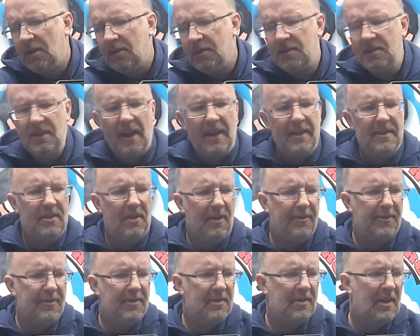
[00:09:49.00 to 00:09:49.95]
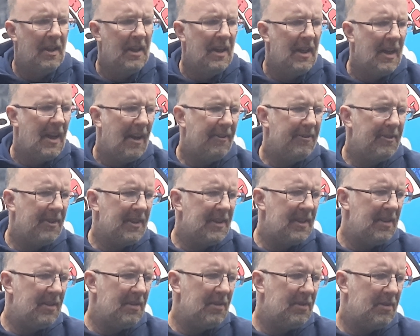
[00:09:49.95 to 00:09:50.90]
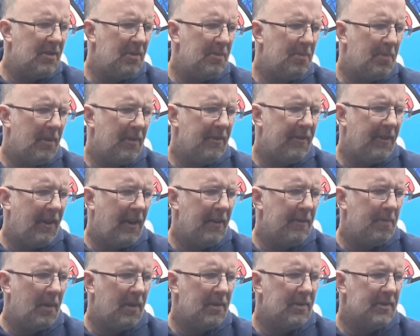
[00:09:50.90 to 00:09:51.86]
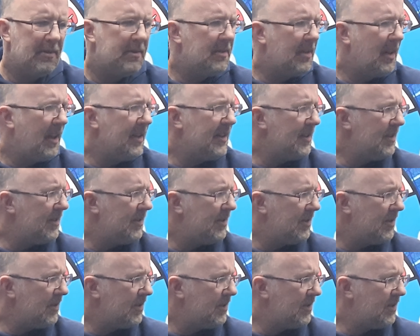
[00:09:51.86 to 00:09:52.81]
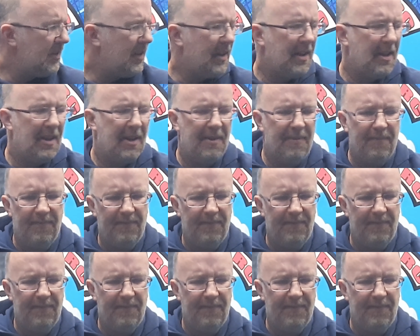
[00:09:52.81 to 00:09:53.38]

standoffs. I think they use 2.5 volts and it's just they